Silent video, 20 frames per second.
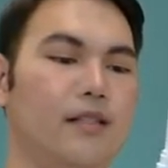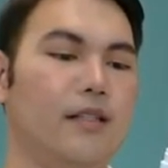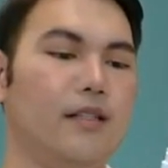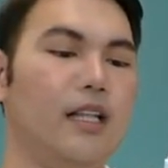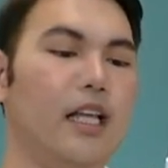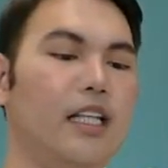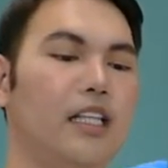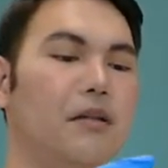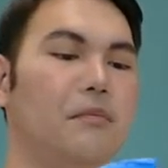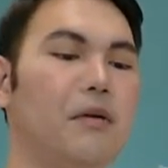
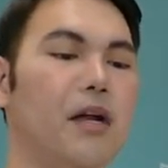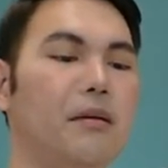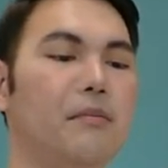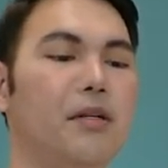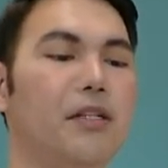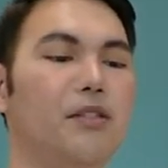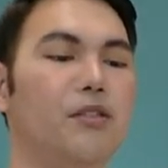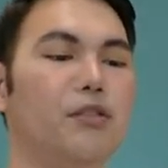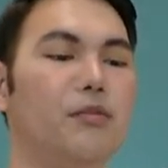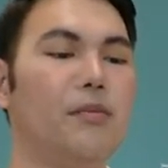Like the
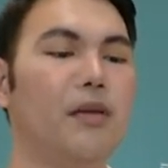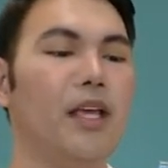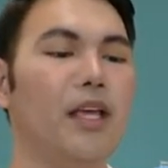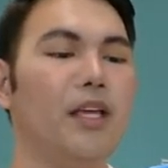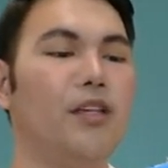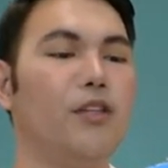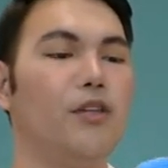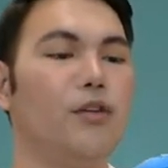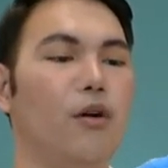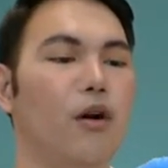primary
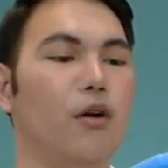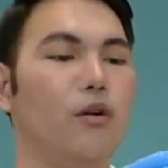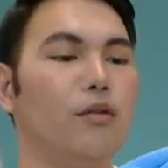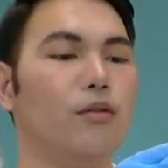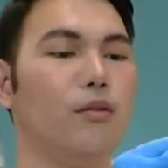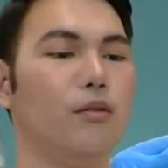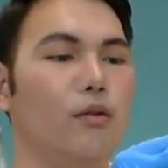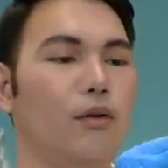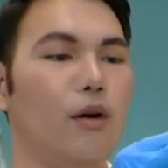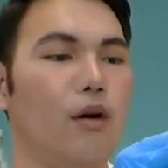tubing, you
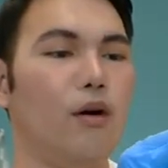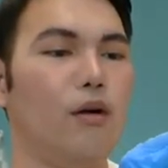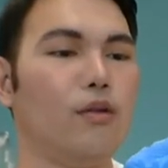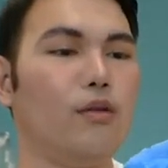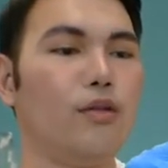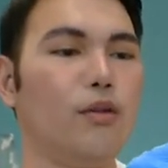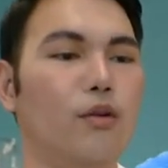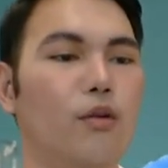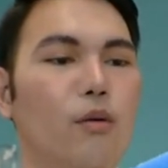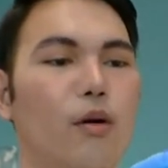
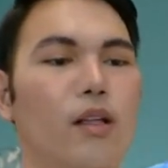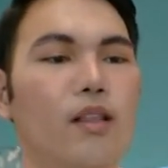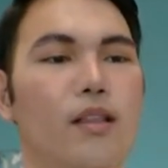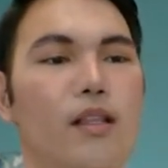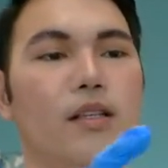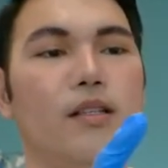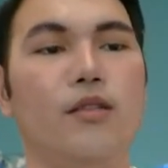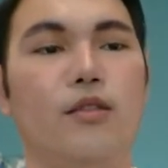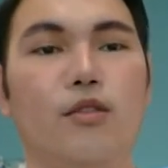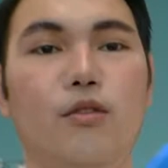also want
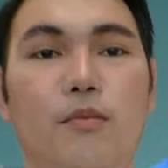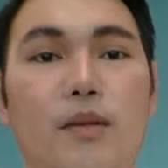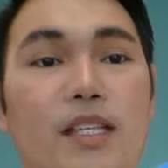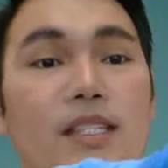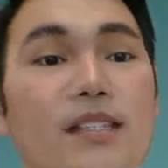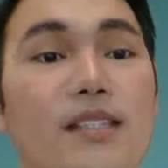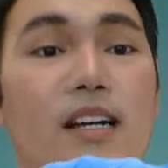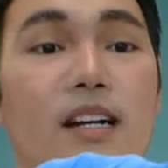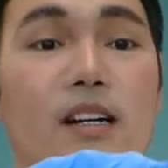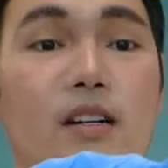this to be
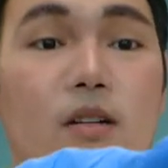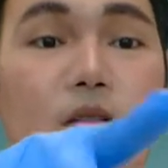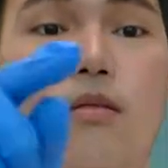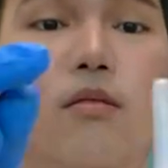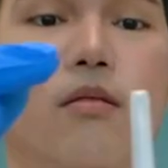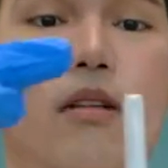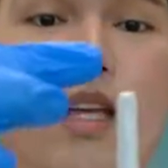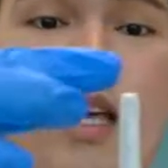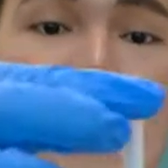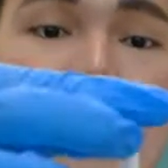sterile,
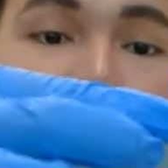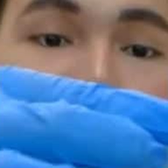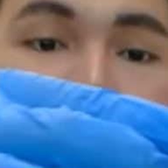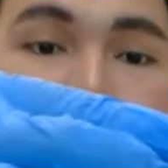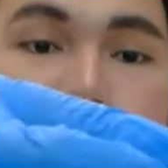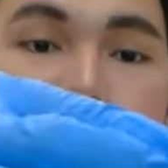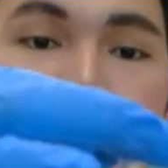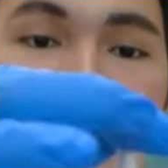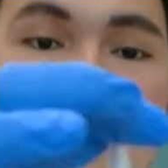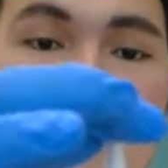okay?
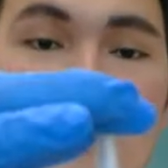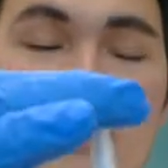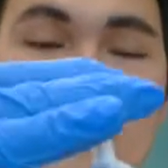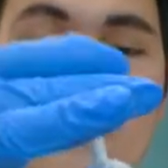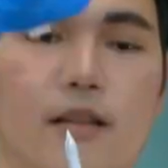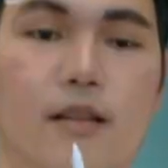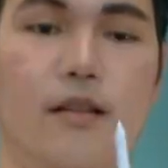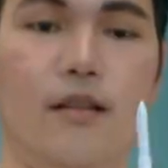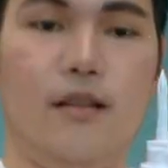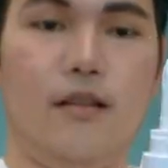
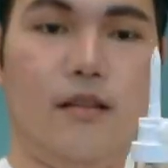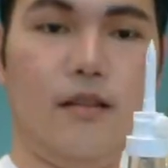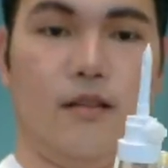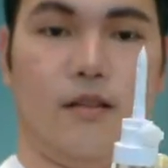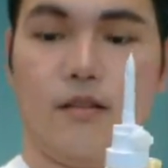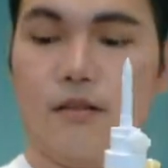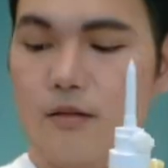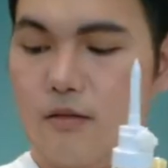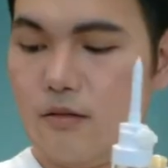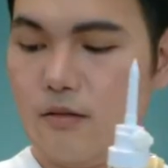
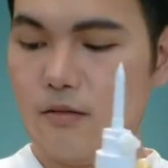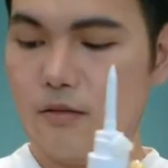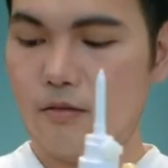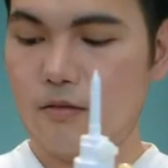So